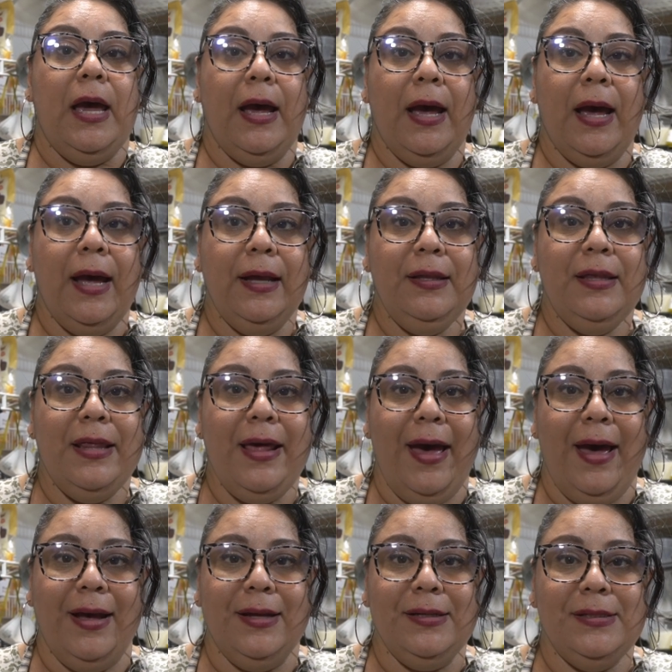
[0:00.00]
add
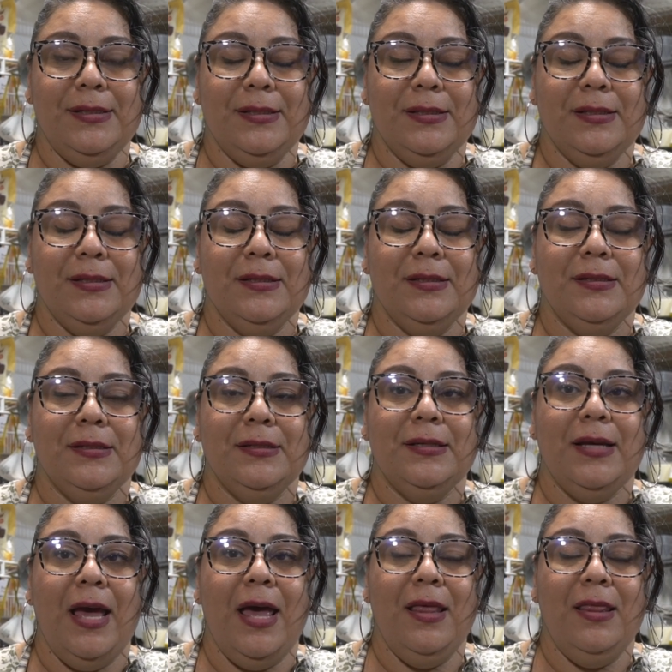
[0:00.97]
that,
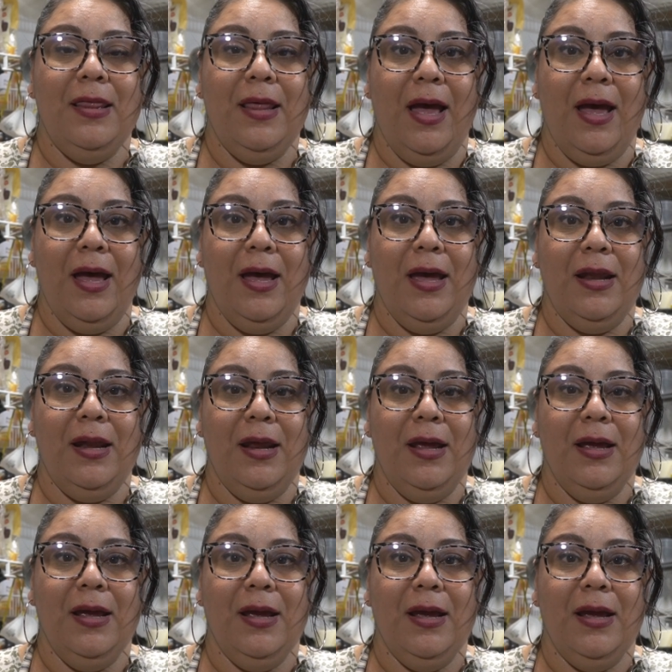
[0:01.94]
and then
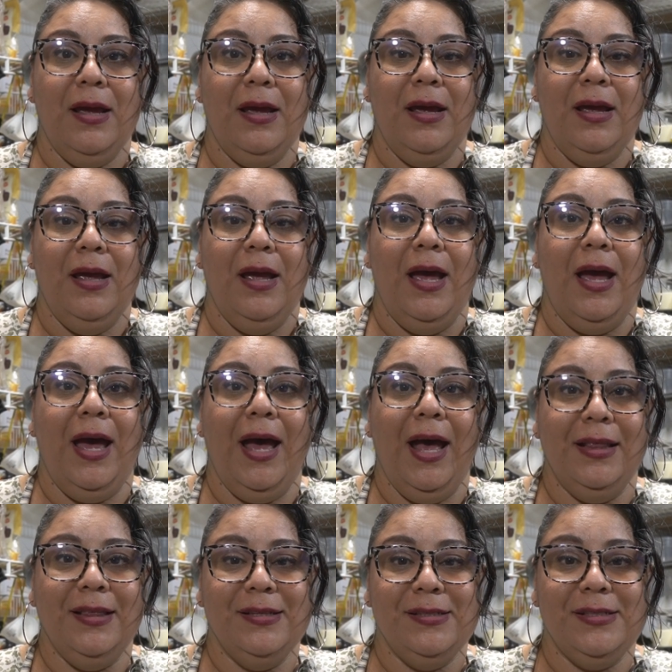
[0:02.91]

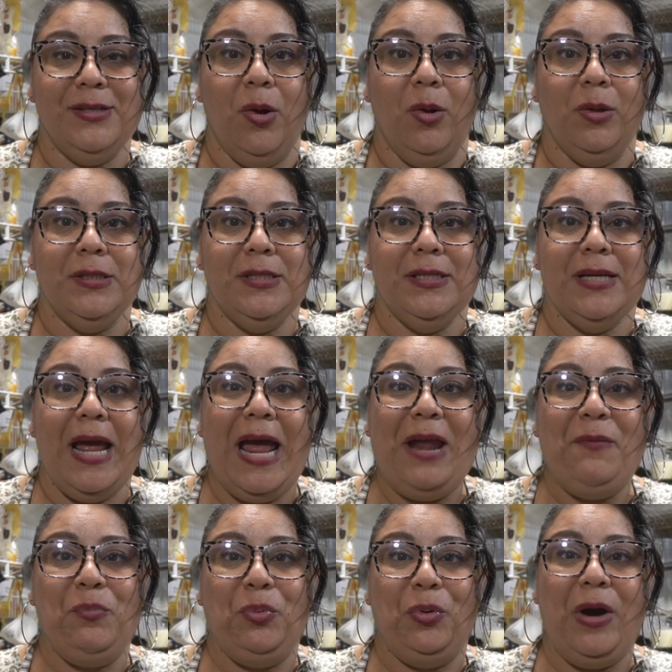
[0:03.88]
add the salt
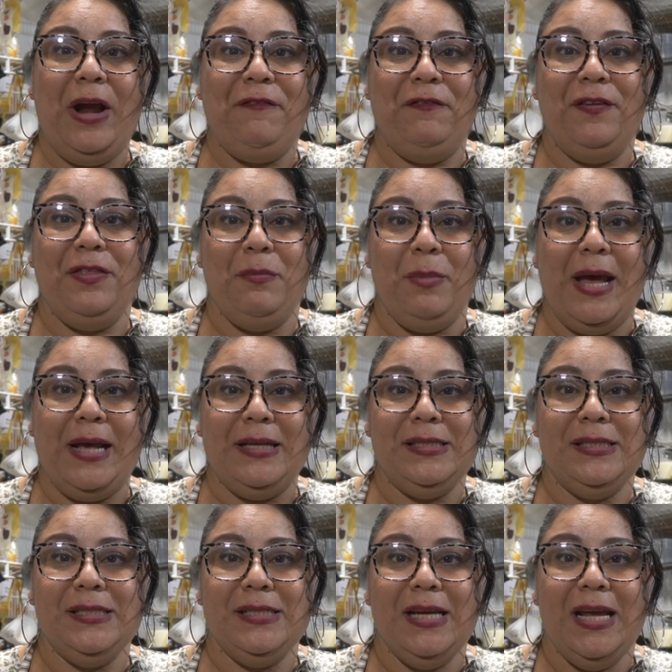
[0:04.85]
and pray for the
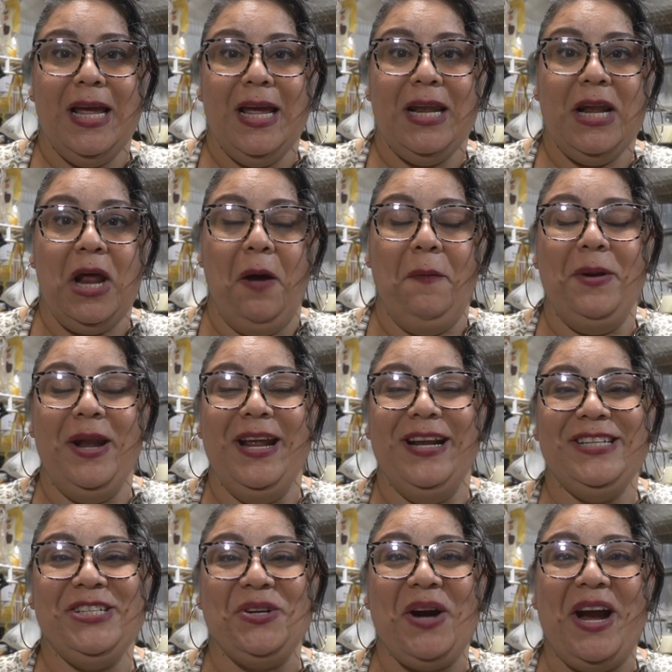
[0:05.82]
best. Now I'm
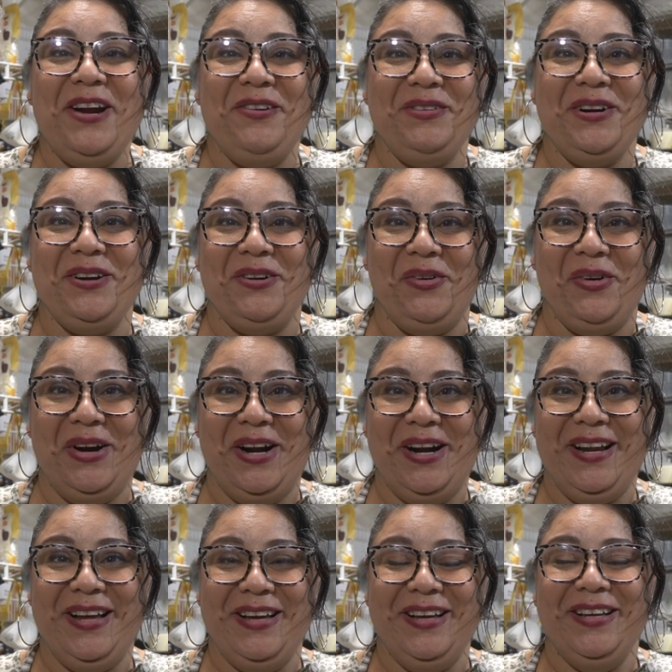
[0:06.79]
gonna try to
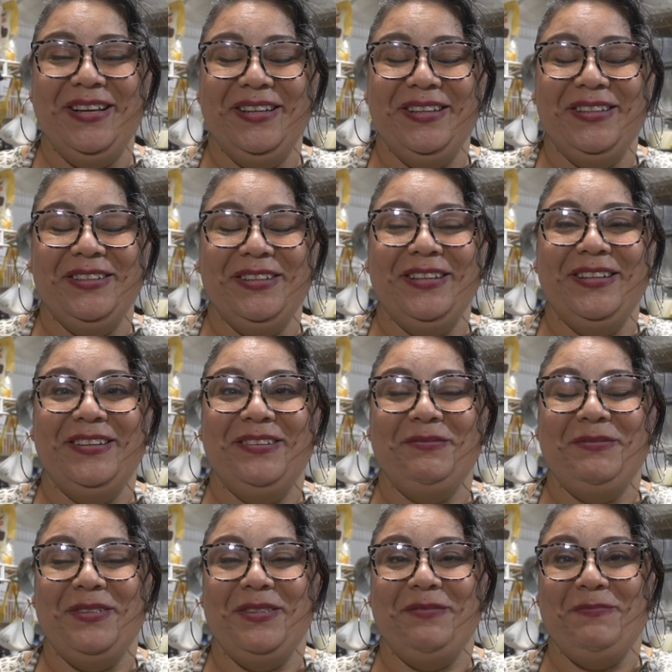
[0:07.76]
record
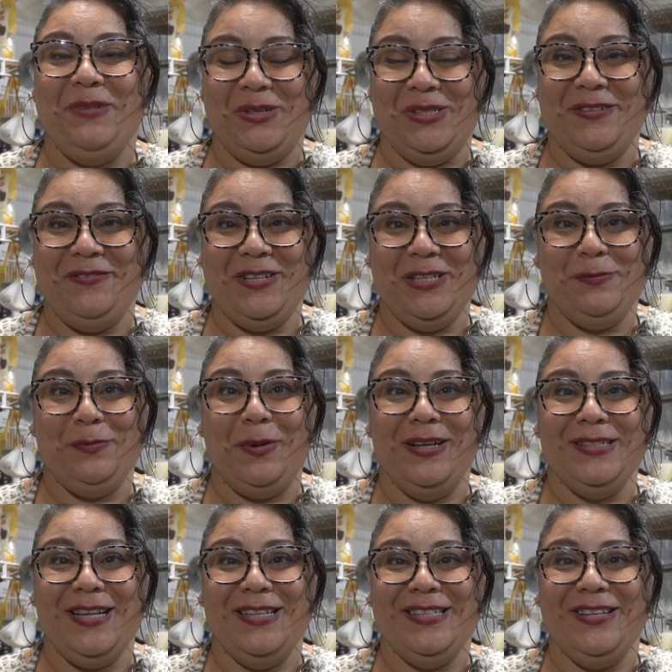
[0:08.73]
most of this
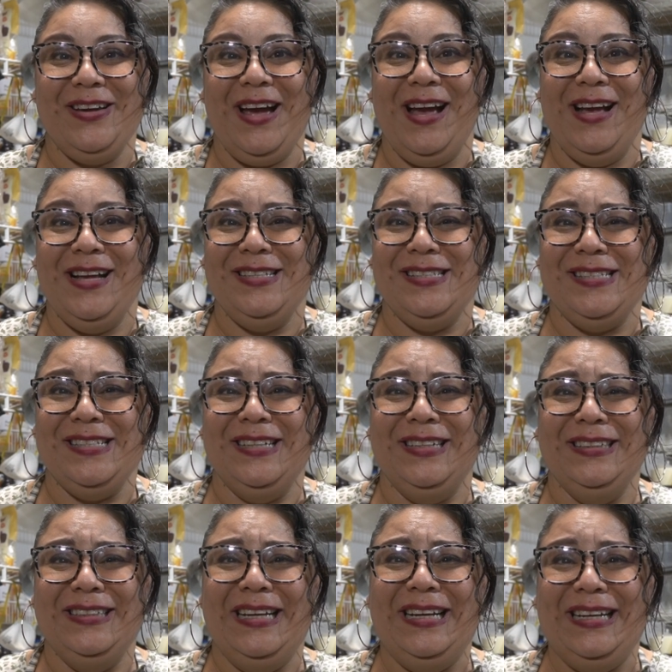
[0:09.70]
process, you guys.
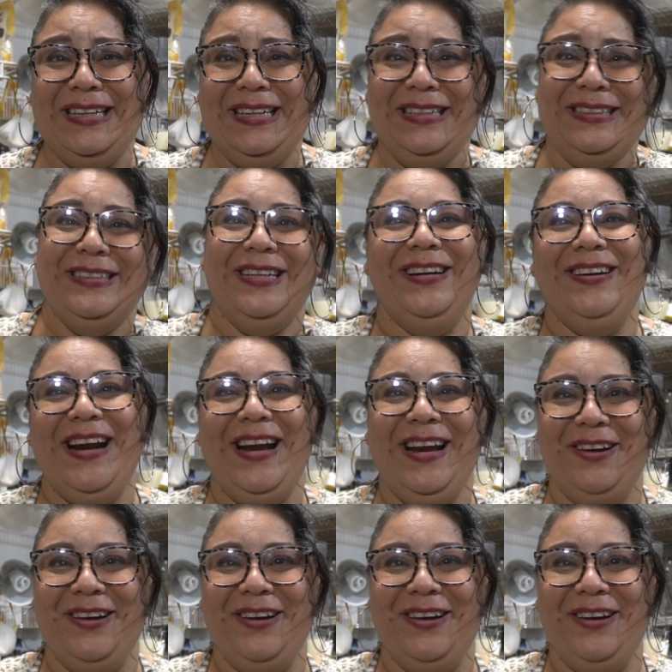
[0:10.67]
All right,